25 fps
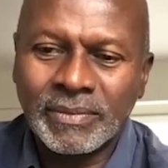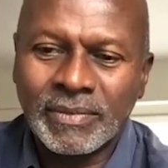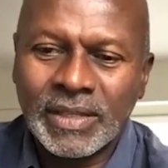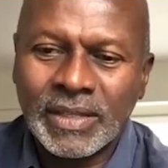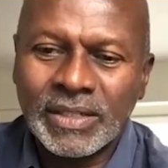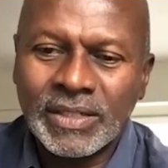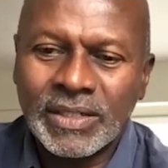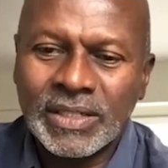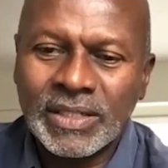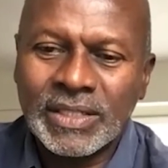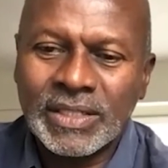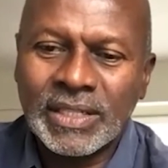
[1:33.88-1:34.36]

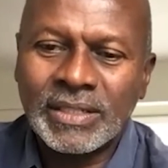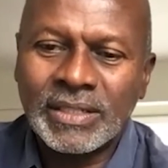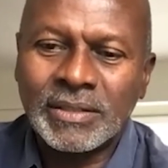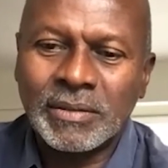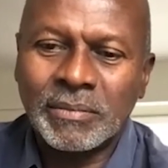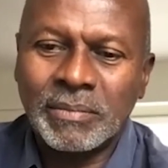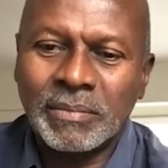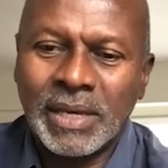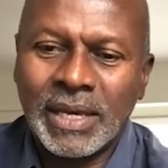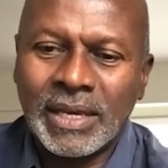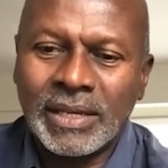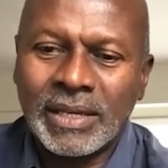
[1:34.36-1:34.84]
She's in
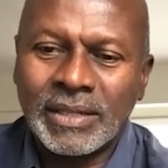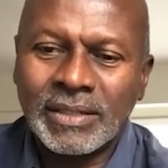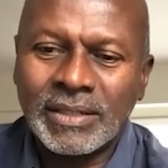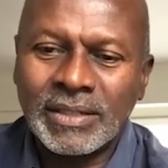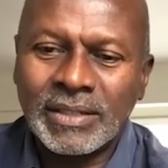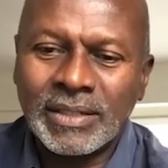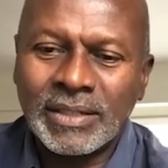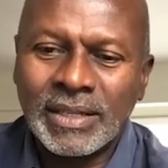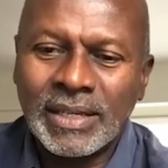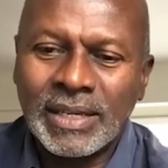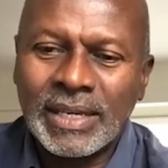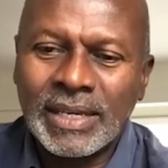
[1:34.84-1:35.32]
demand
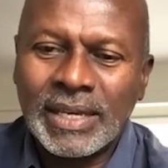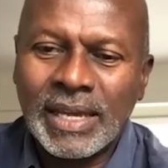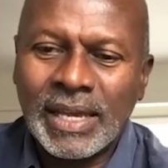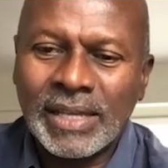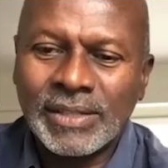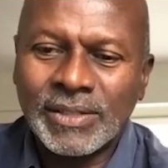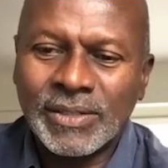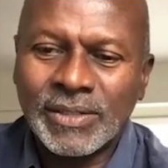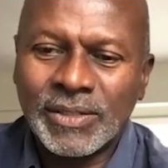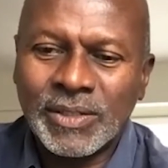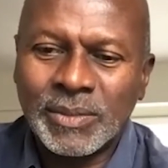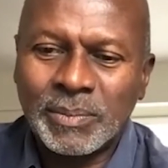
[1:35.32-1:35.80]

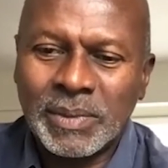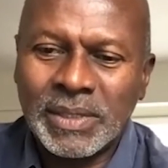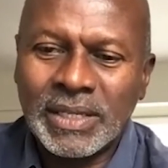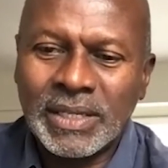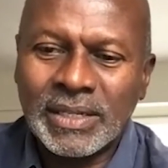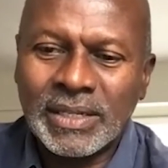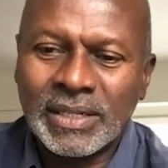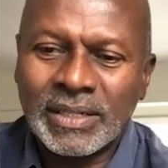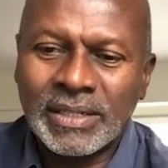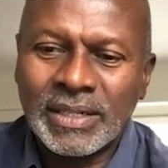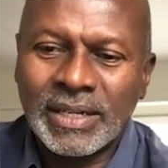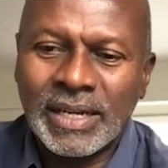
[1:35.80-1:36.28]
as a
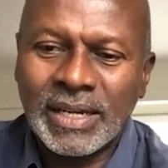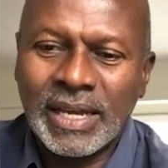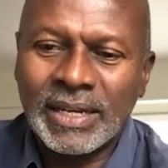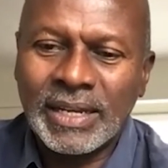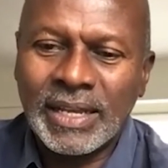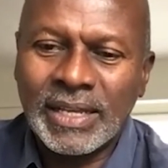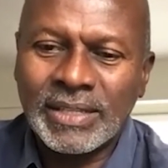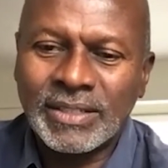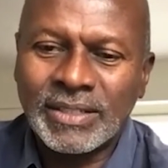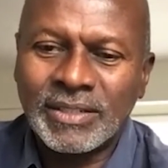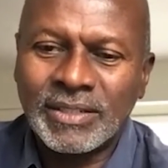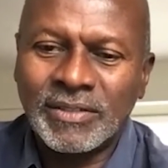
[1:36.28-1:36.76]
speaker and
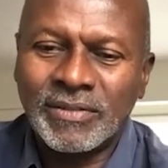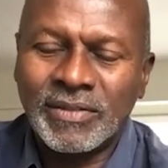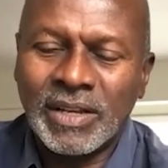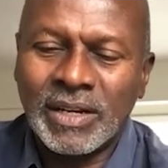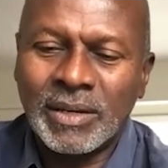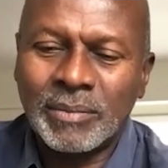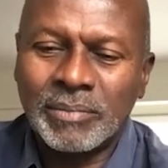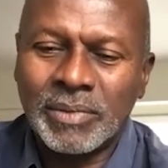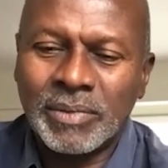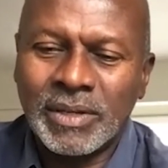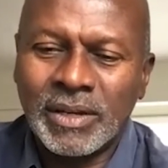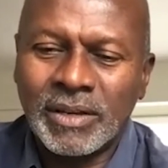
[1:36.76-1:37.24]
has
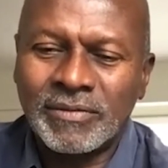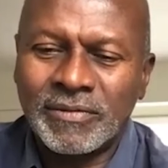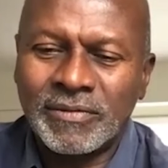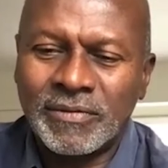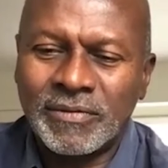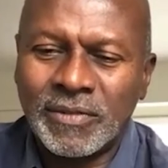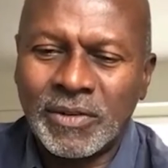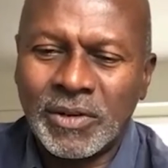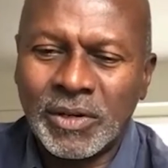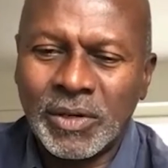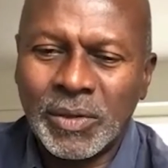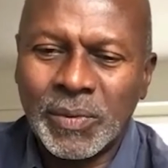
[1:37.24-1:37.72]
developed a
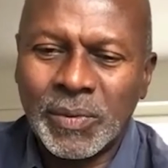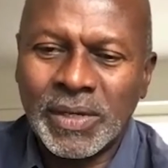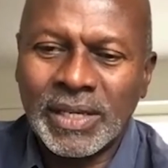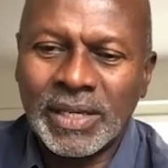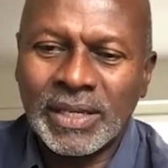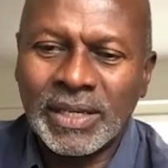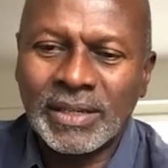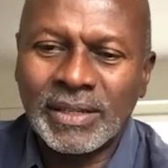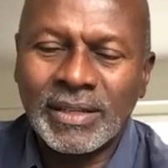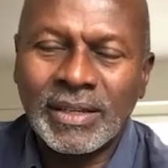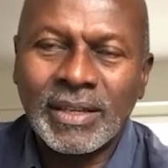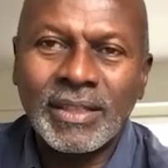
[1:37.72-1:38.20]

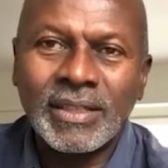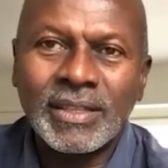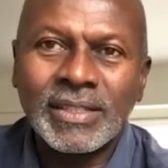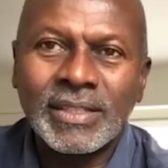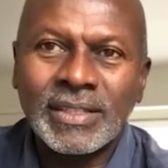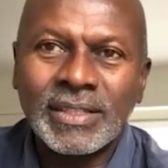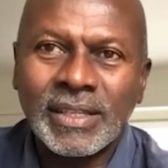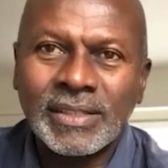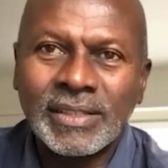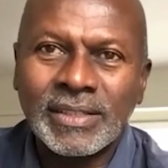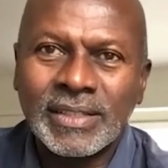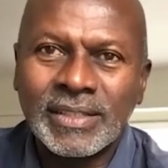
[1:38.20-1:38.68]
following in
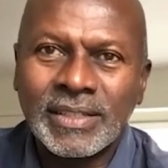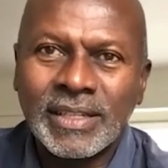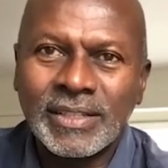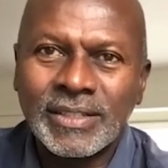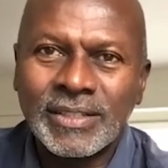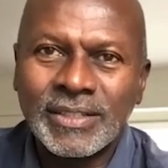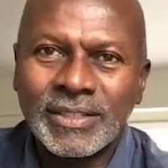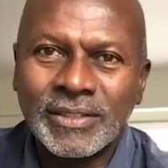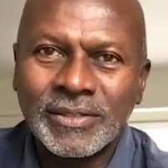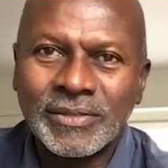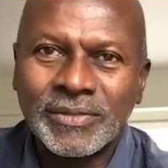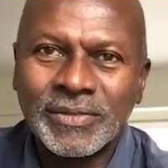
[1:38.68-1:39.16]
this
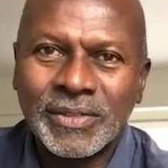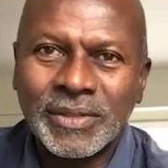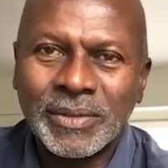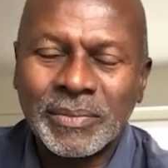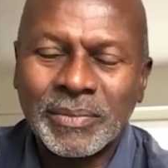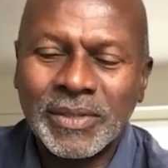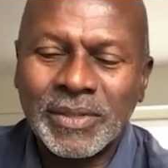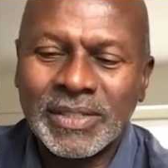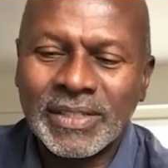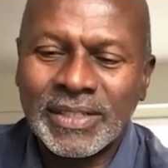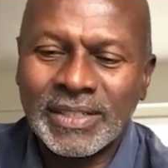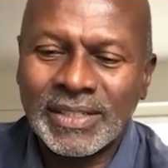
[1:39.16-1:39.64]
extensive
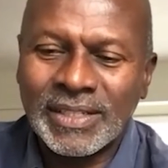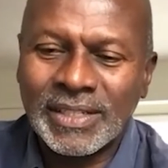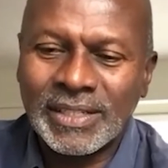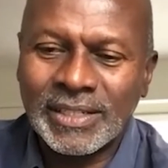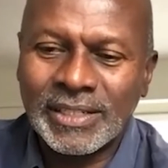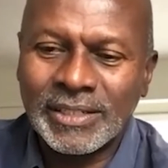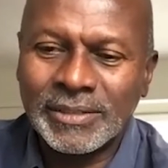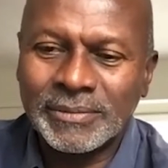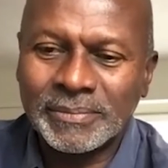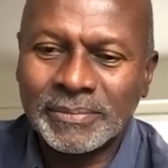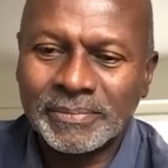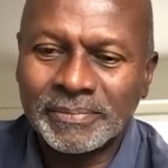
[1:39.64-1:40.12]

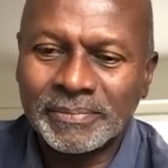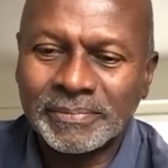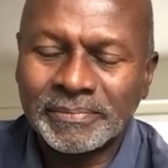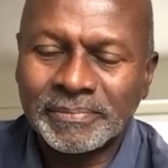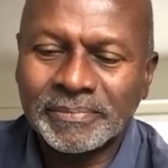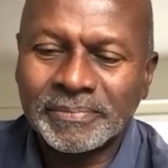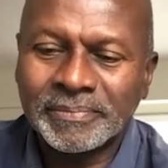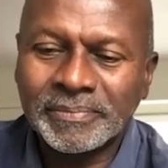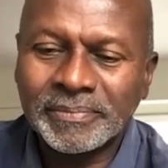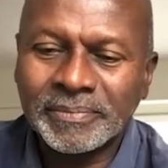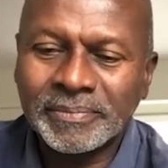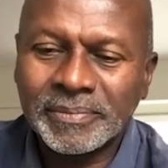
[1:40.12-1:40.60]
community.
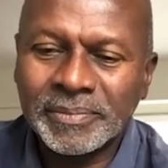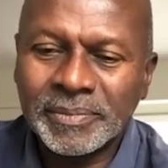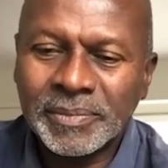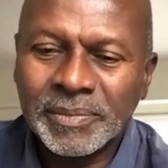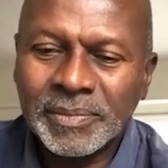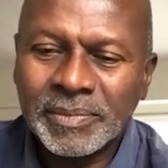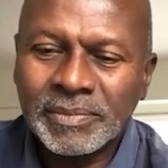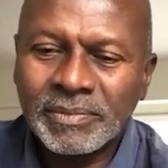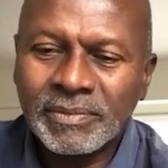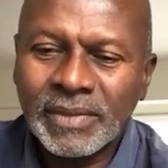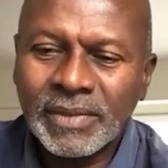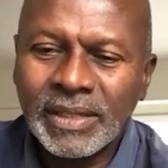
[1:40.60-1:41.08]

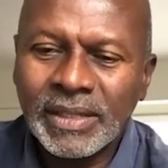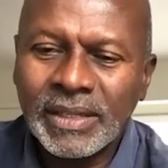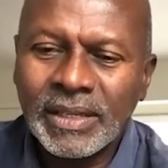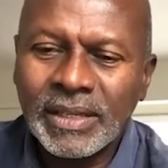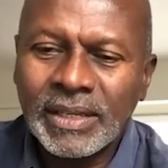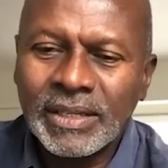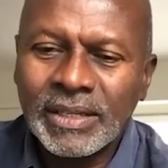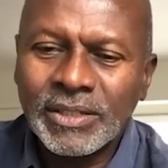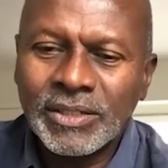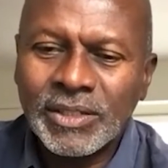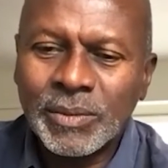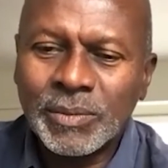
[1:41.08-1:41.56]

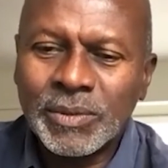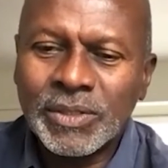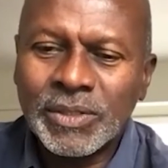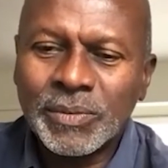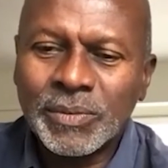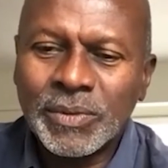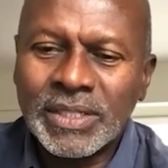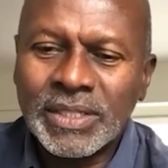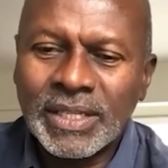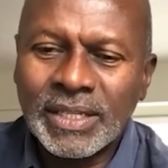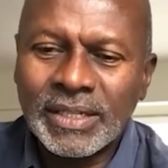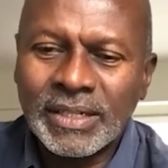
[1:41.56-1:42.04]
She was
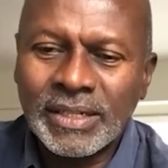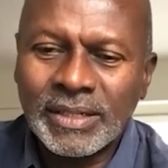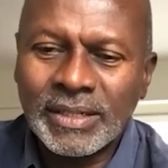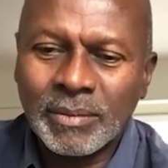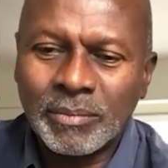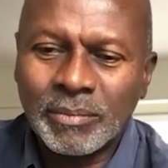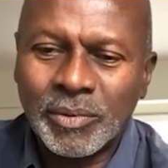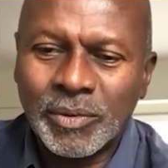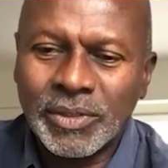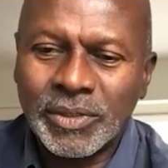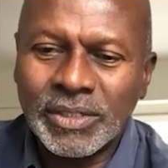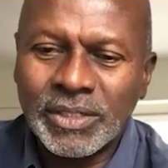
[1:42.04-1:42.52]
recently
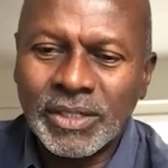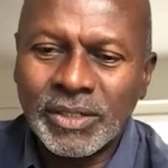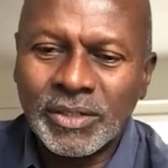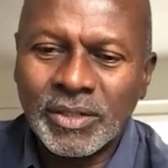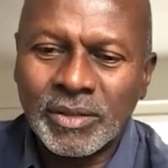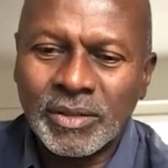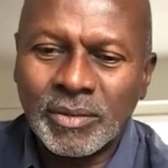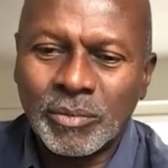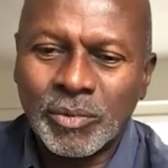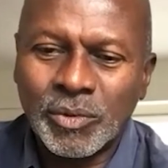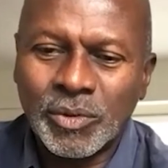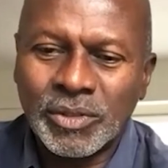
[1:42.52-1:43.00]
appointed to
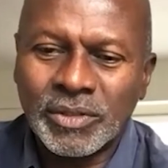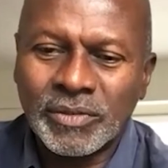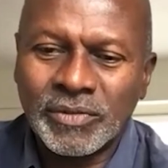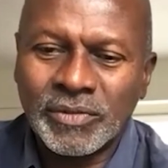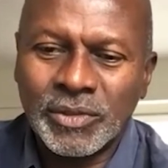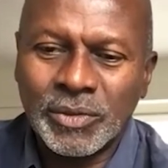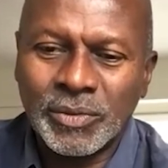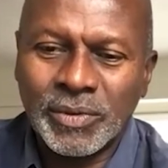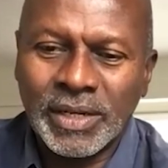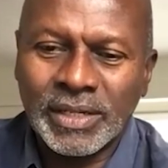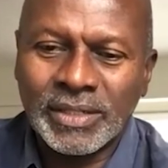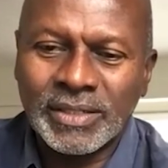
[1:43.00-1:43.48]
the board of
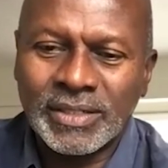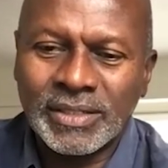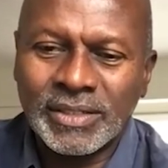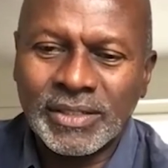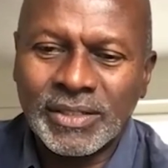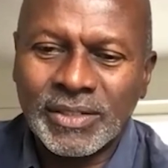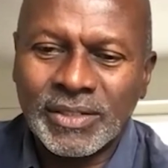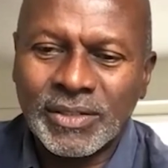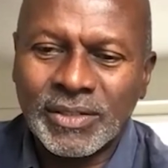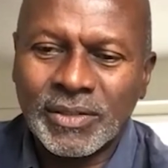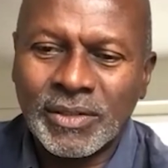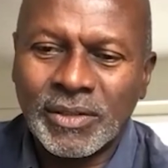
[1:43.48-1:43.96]

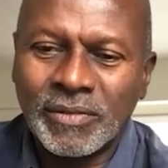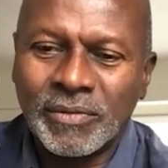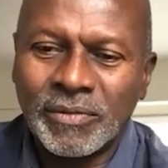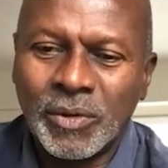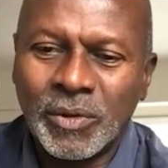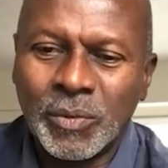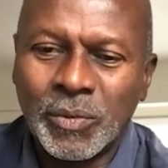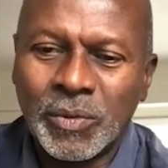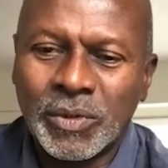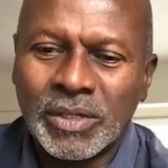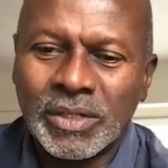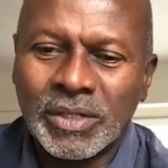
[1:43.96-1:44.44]
directors of the
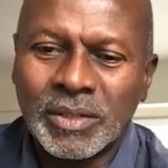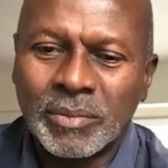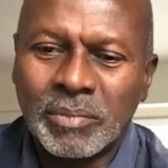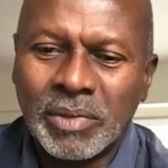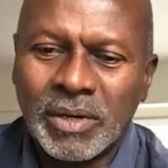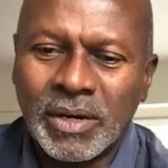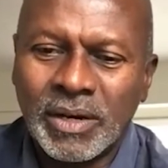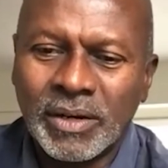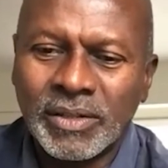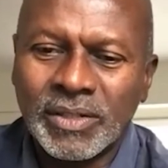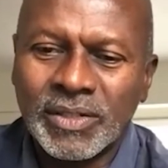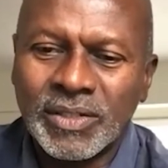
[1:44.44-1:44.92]
World
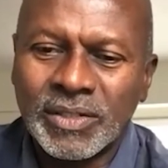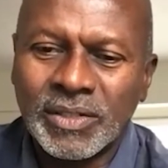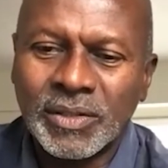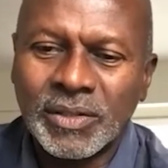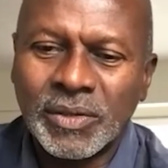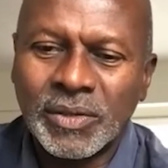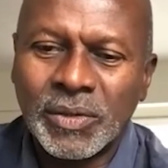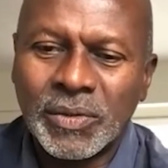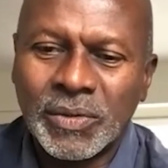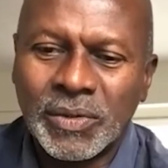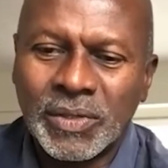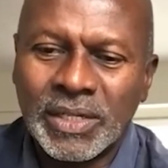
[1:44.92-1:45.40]
Parkinson
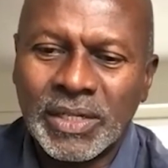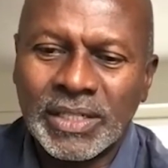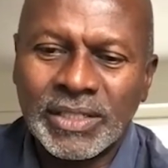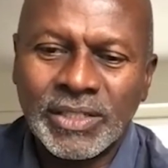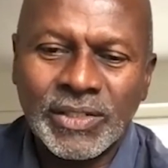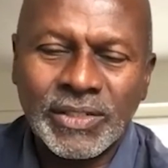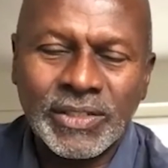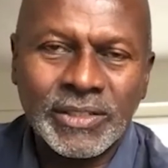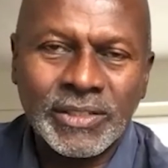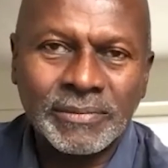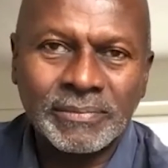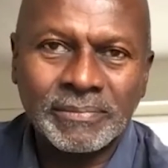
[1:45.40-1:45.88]

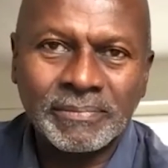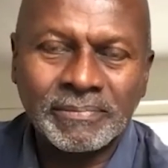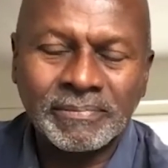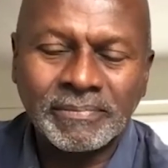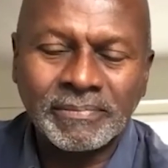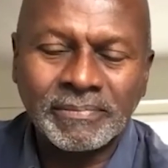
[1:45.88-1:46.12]
Coalition.